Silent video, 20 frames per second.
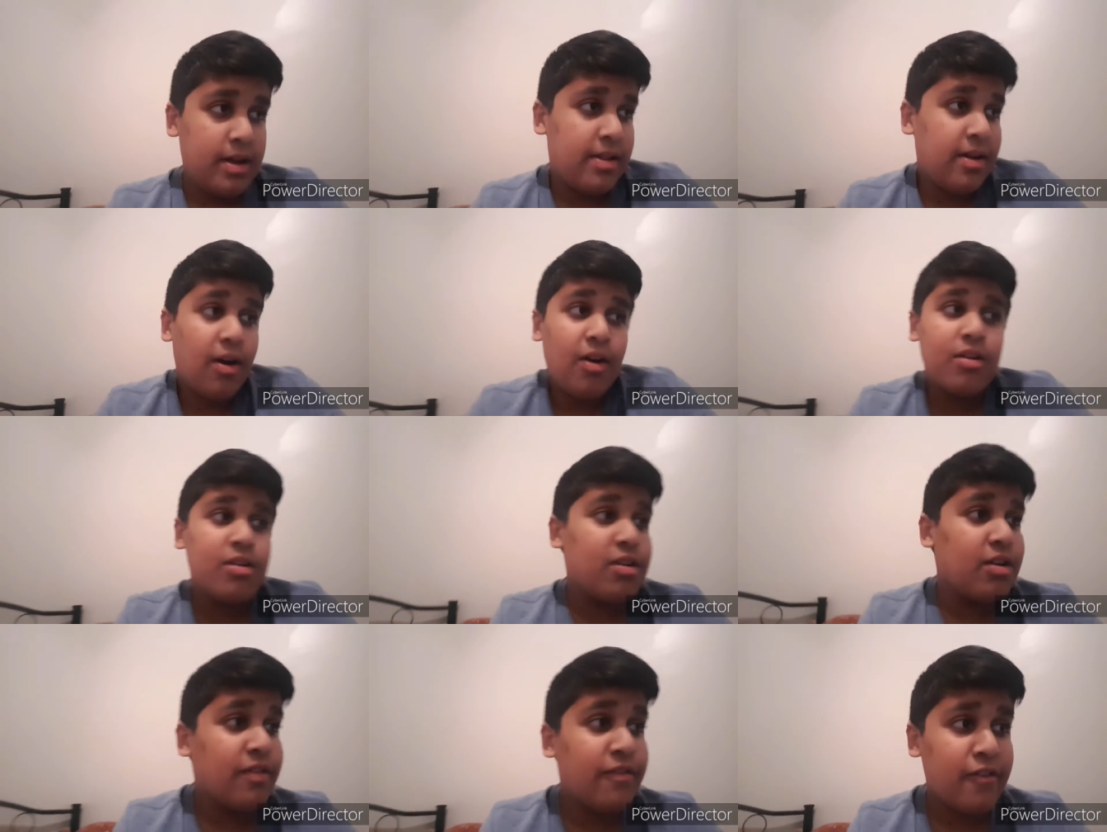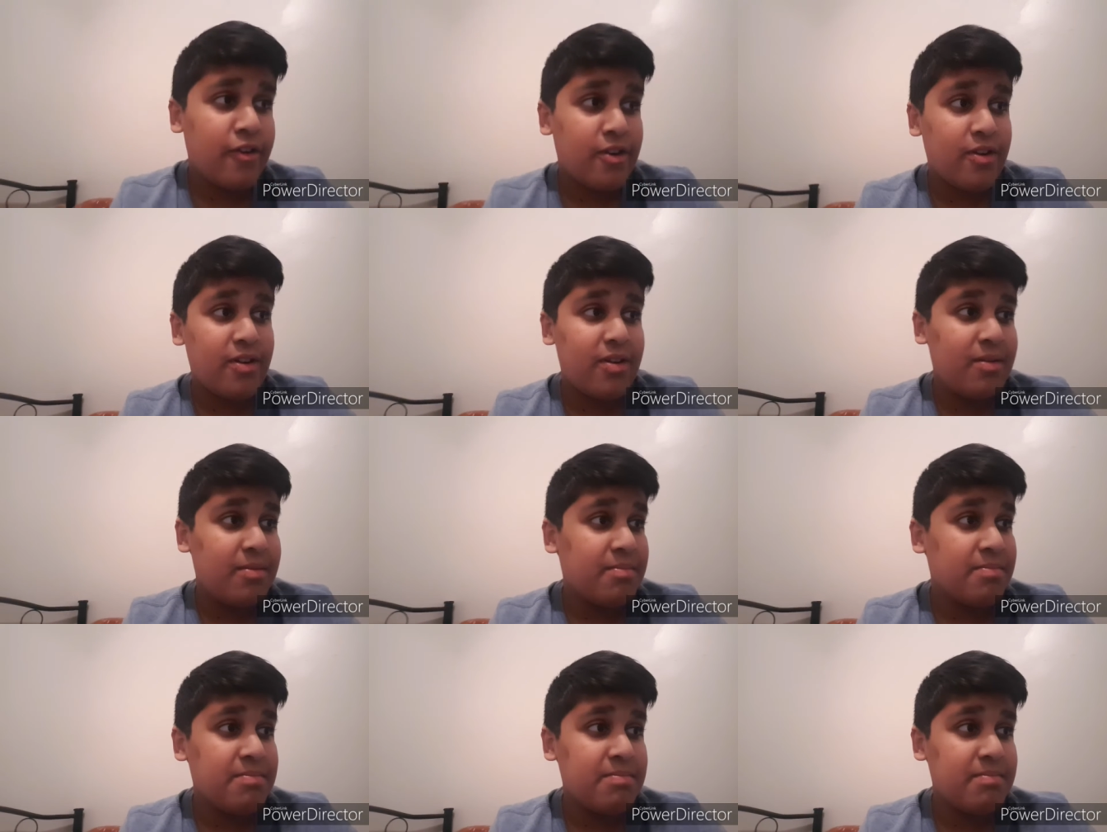It's harder
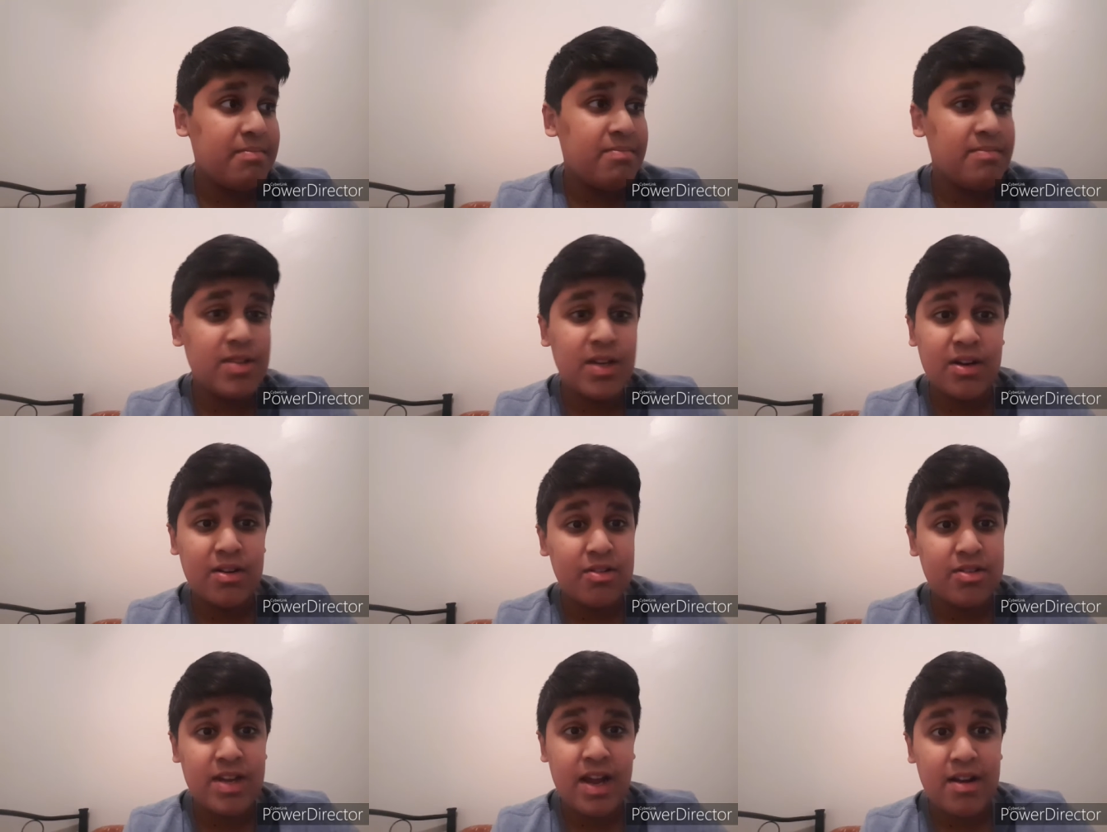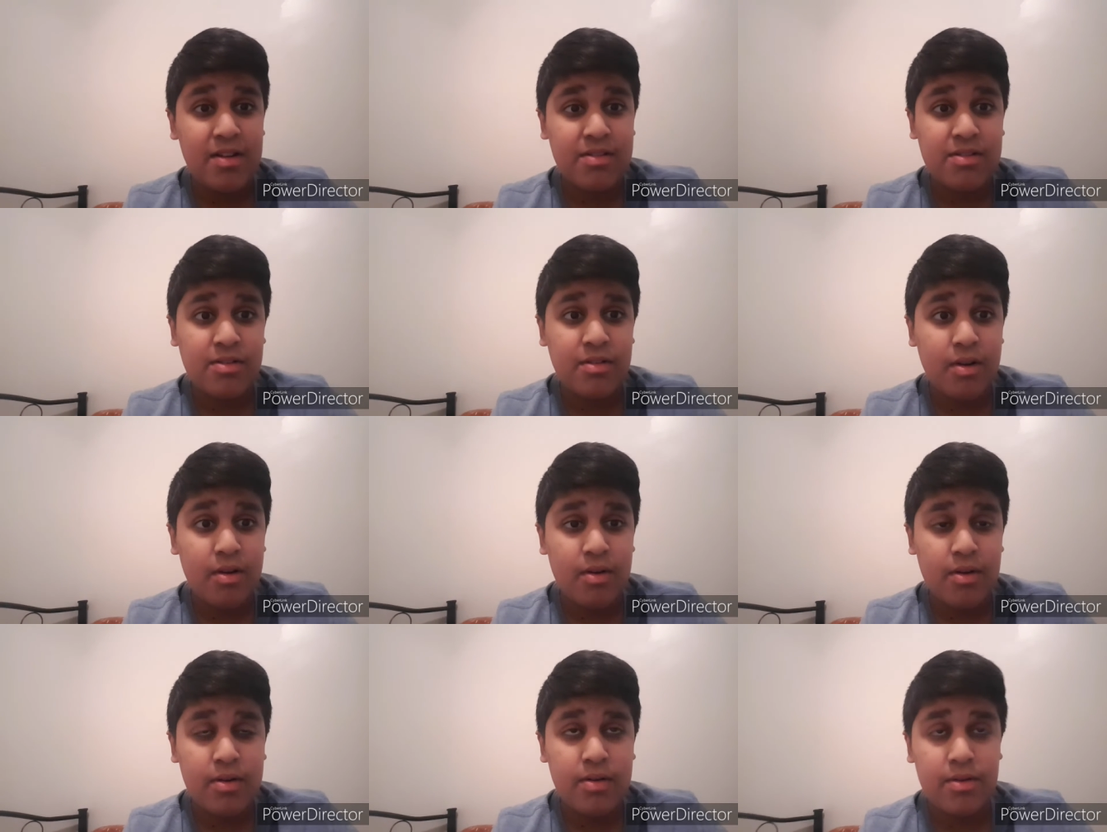for younger channels to
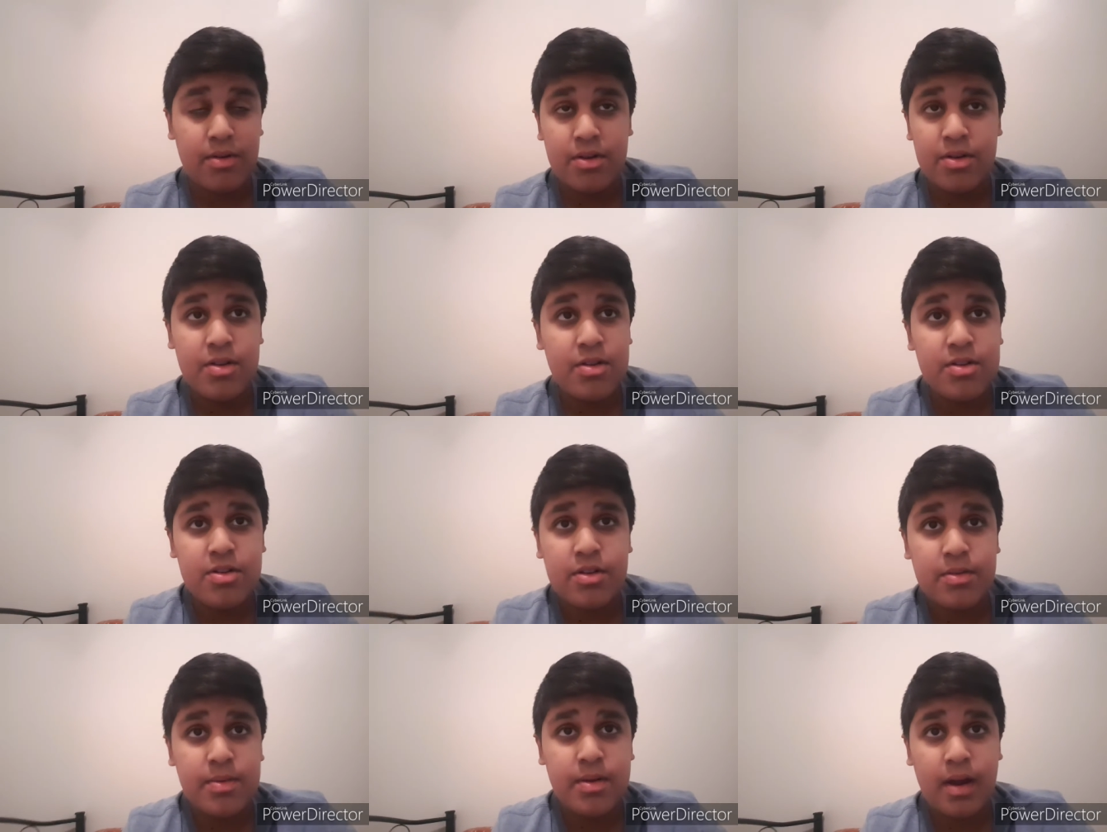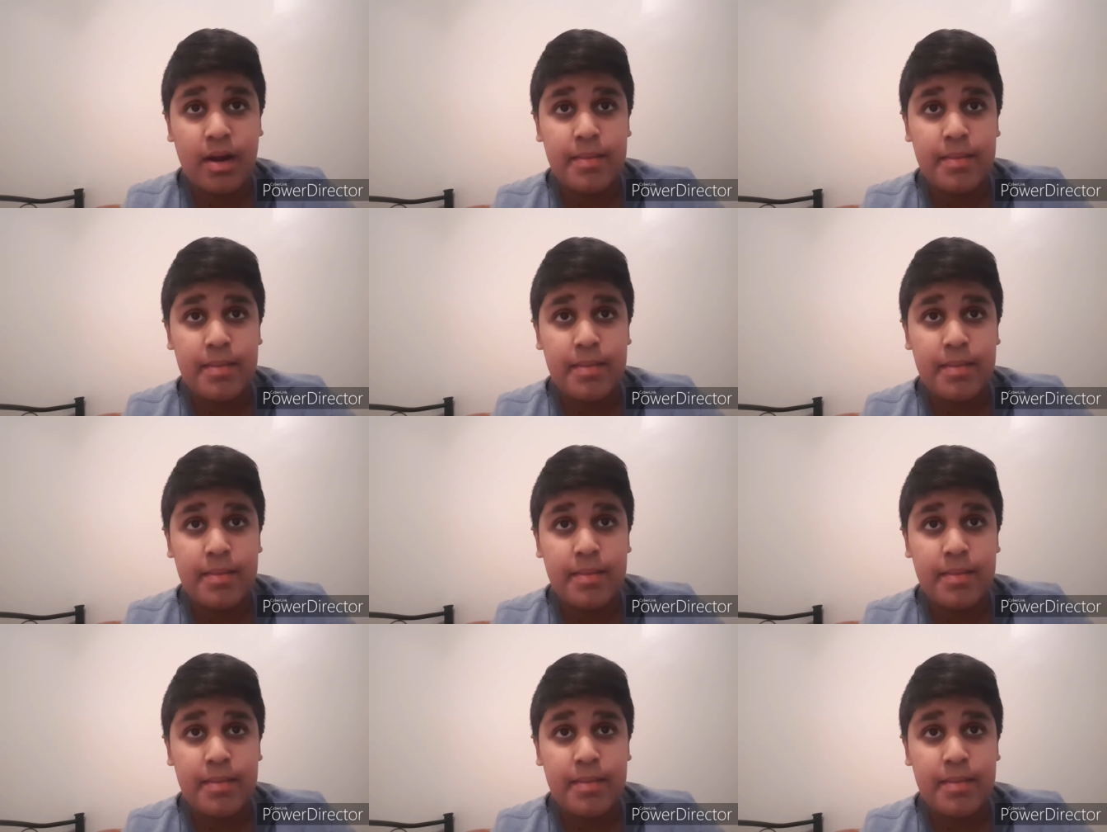grow on YouTube.